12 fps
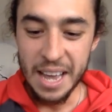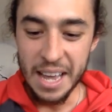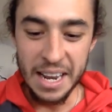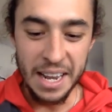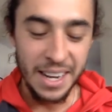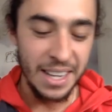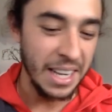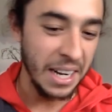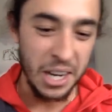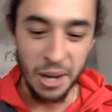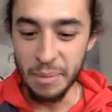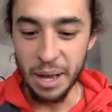And then it
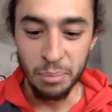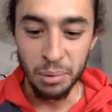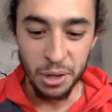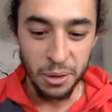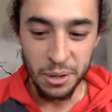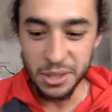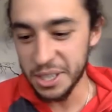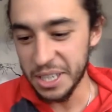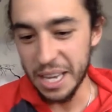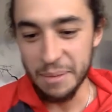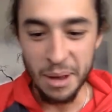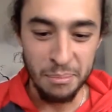didn't come out blue. It just
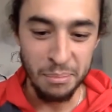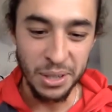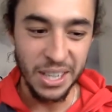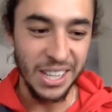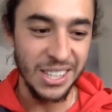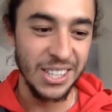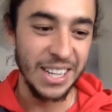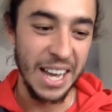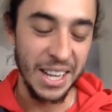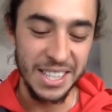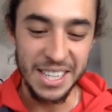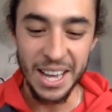came out bleach, and
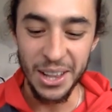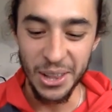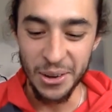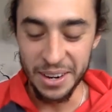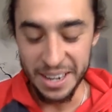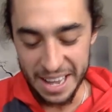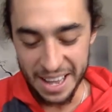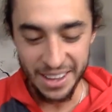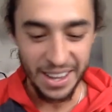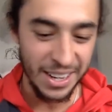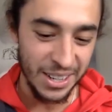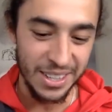now it's yellow. And
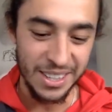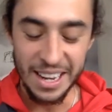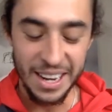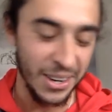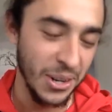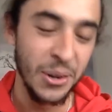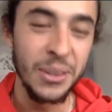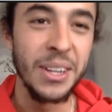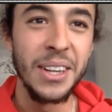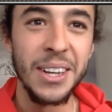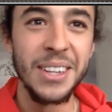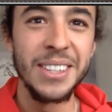now I don't know what to
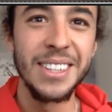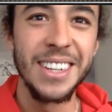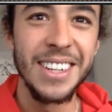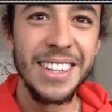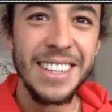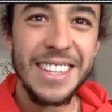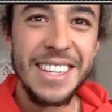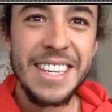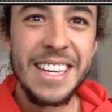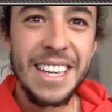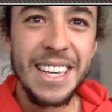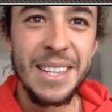do. So
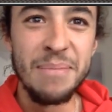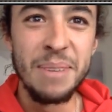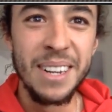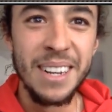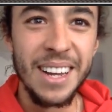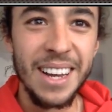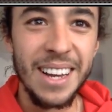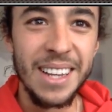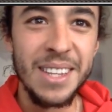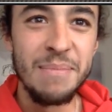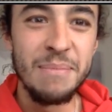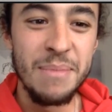it's
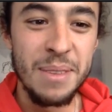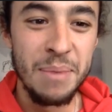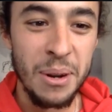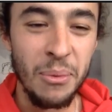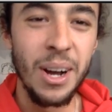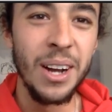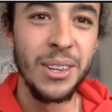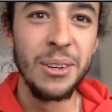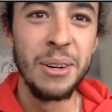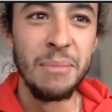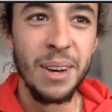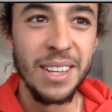been a wild
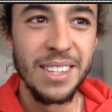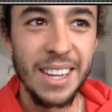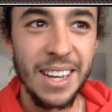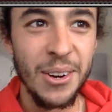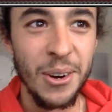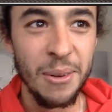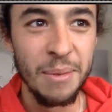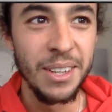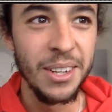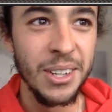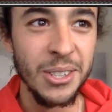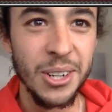3 months at home at
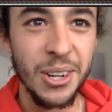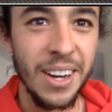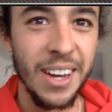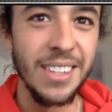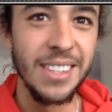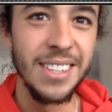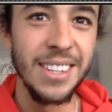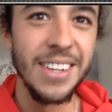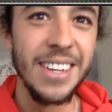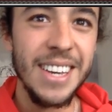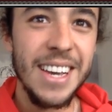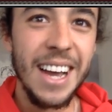the Gaudreau house. So
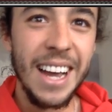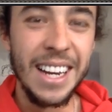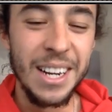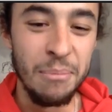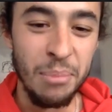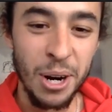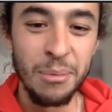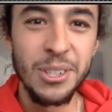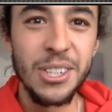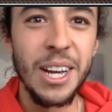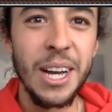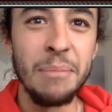I need a
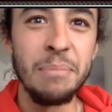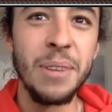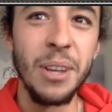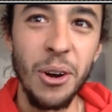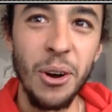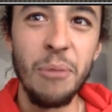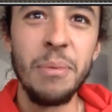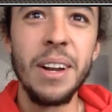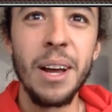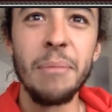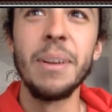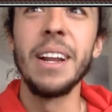barbershop to open
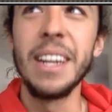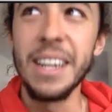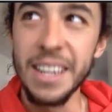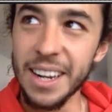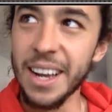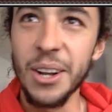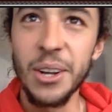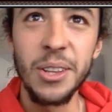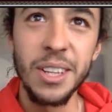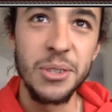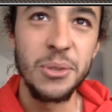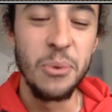up, and I need to get out of
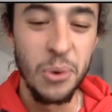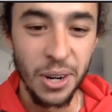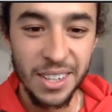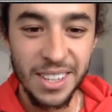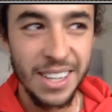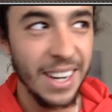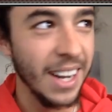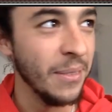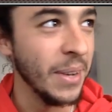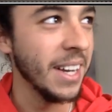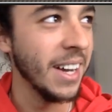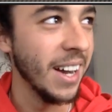this quarantine out of
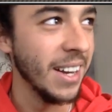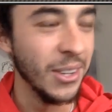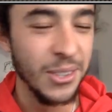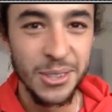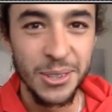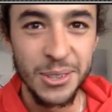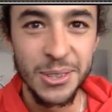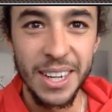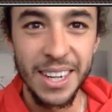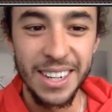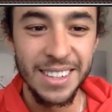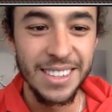my condo soon so
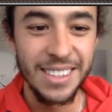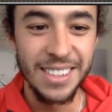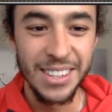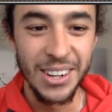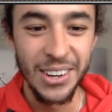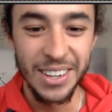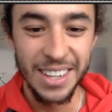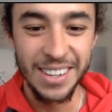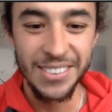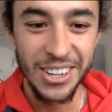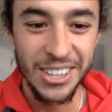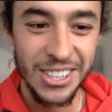I can, you know, get
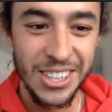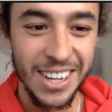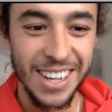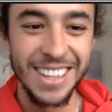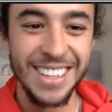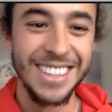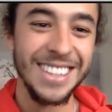a fresh cut.